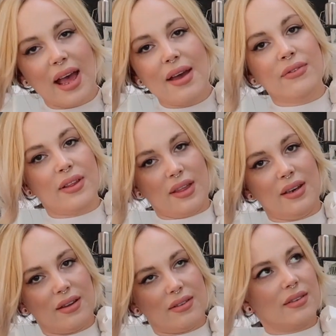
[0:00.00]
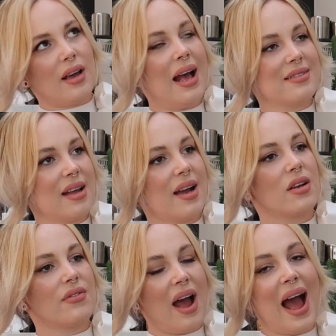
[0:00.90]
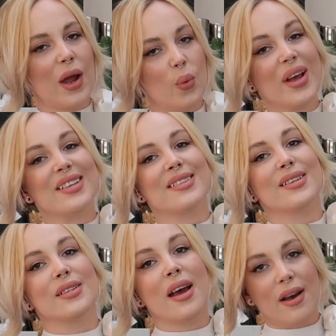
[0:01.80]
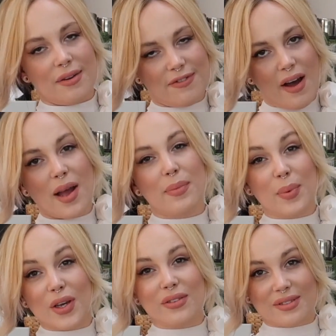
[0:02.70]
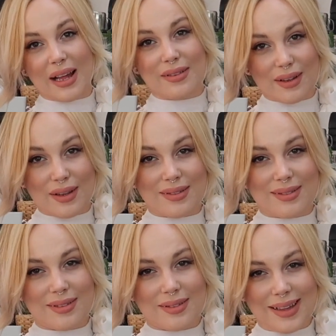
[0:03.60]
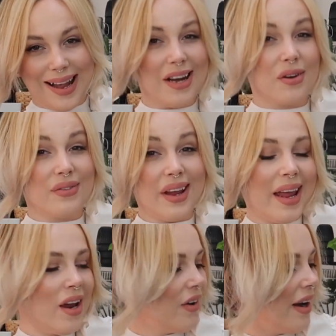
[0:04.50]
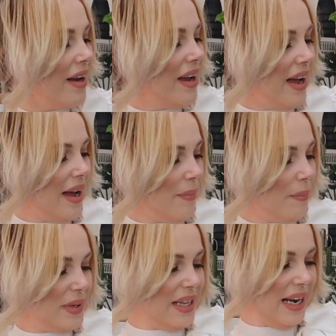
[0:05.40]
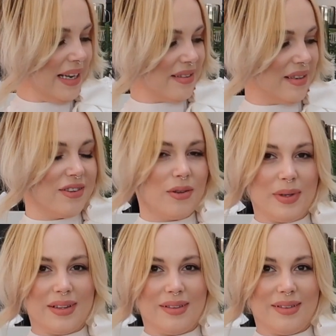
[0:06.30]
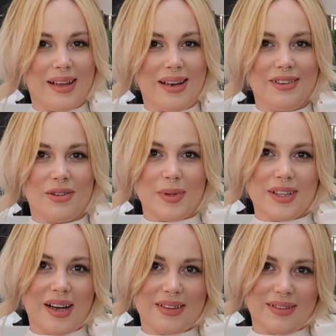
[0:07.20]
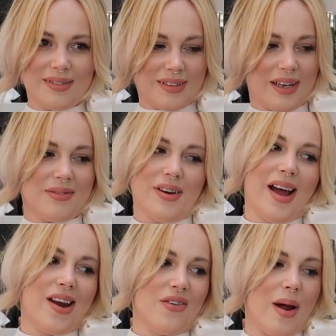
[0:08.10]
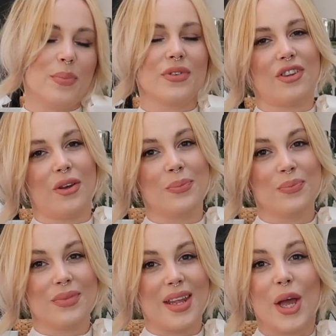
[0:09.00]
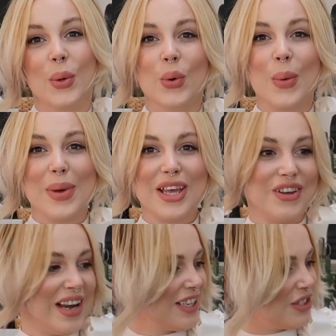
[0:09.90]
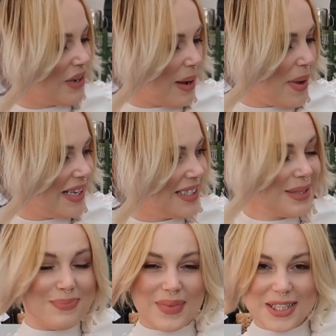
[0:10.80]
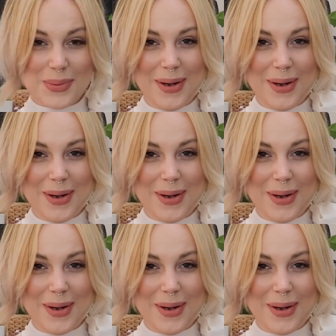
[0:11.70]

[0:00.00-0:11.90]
everything has that kind of high-waisted vibe because that is that kind of era. But the leg is a little bit cut kind of higher up, so It will make your legs look amazing as